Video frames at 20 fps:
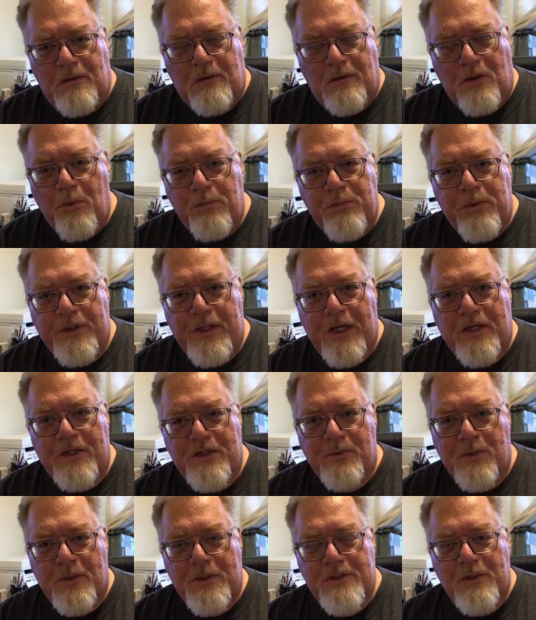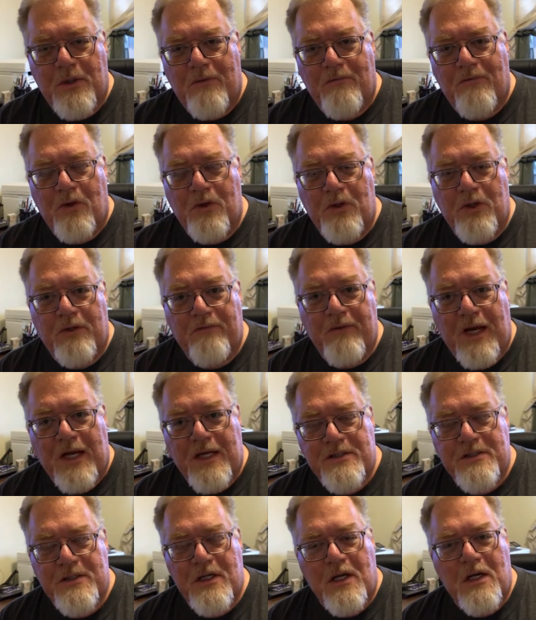no protection whatsoever on your
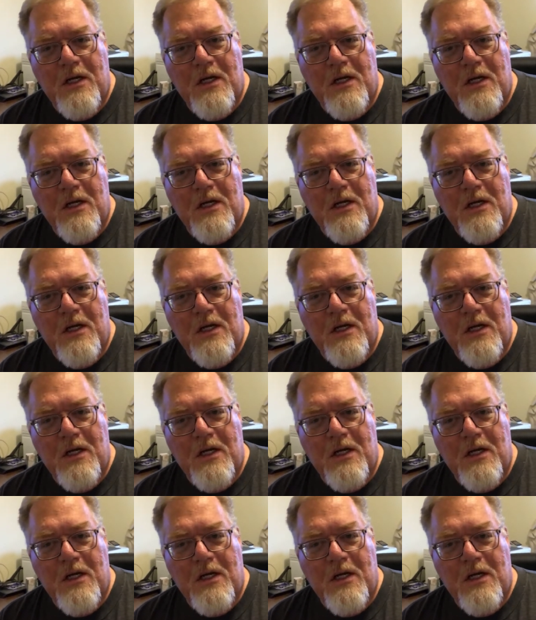device.